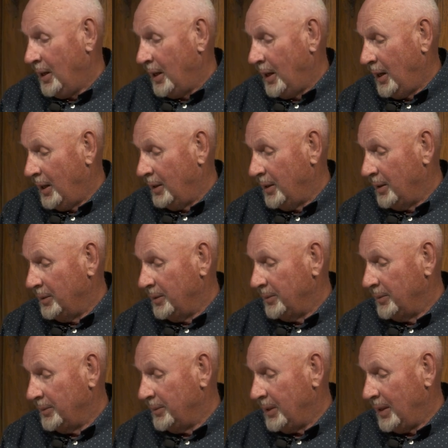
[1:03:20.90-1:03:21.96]

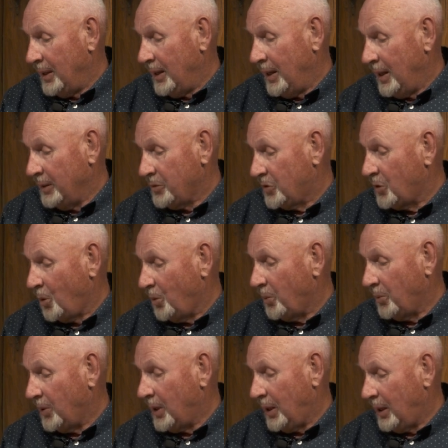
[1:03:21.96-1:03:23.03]
Uh,
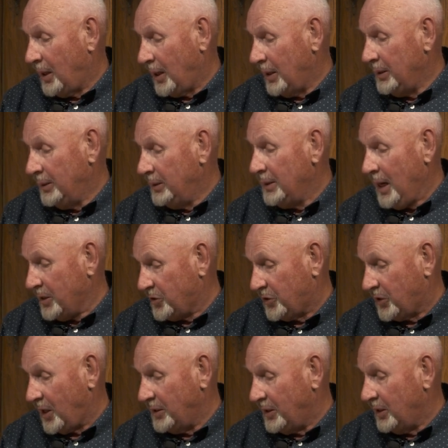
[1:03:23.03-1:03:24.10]
so,
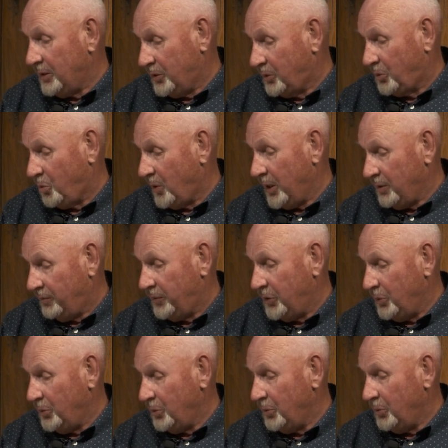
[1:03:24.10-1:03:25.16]
yes, I did quite a
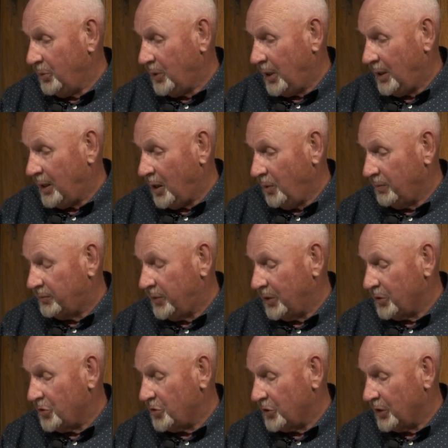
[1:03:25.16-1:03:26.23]
few uh,
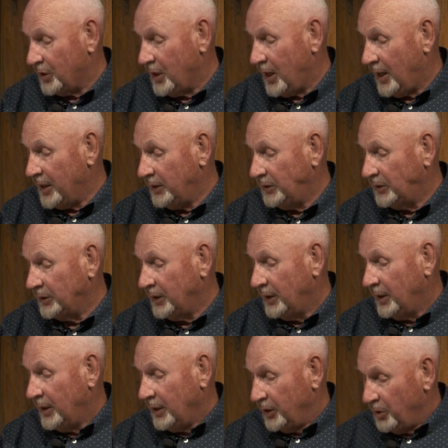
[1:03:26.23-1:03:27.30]
outfitters and guides
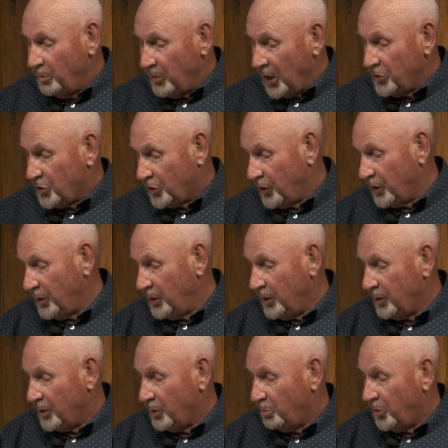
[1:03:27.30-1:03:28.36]
you mentioned the,
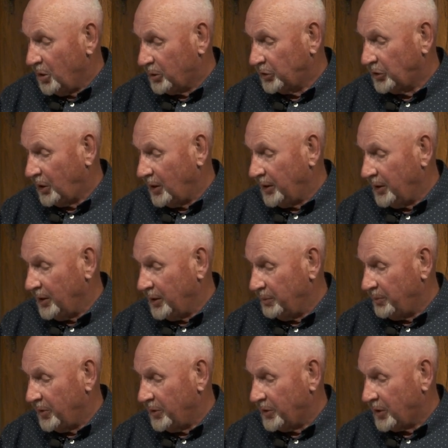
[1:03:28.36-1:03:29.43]
the books on the,
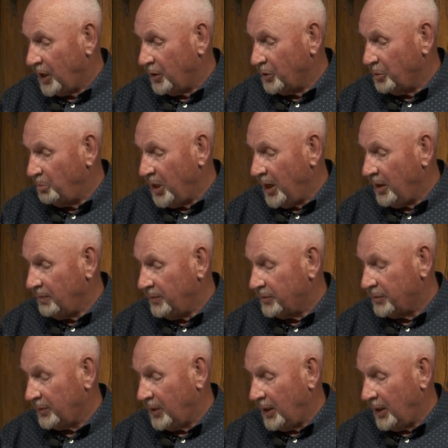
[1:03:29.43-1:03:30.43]
the town of Banff.